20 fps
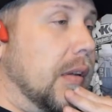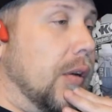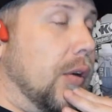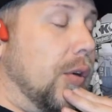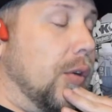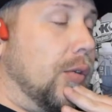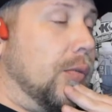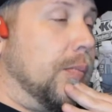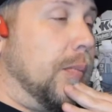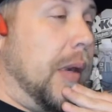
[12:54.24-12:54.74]

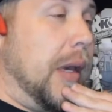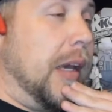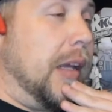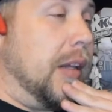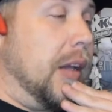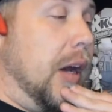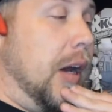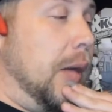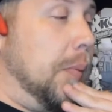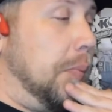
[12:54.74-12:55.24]
Old
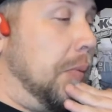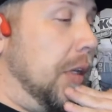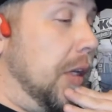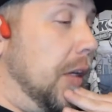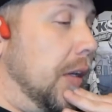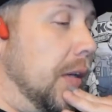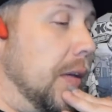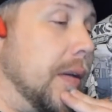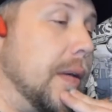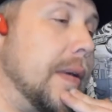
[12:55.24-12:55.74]
Man
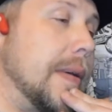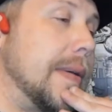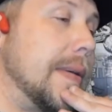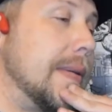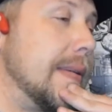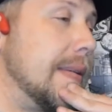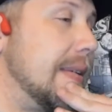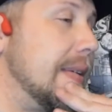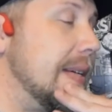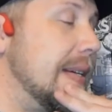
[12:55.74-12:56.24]
Omni,
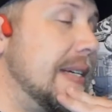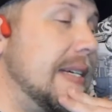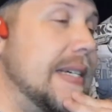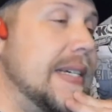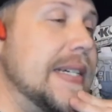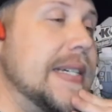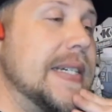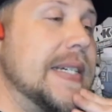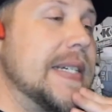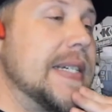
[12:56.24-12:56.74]

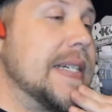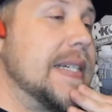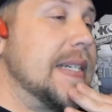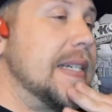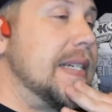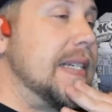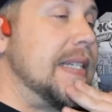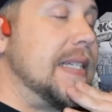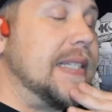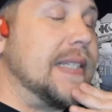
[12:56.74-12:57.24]

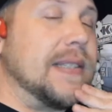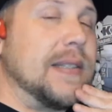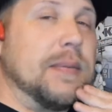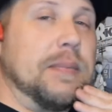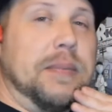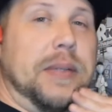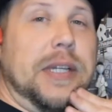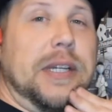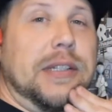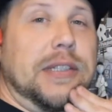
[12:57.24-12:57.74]
he's
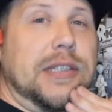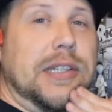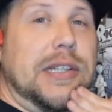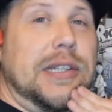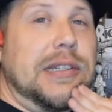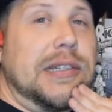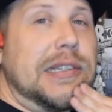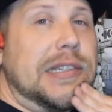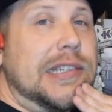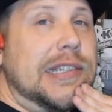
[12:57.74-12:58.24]
something else,
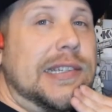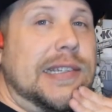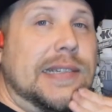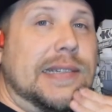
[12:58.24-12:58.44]
isn't he?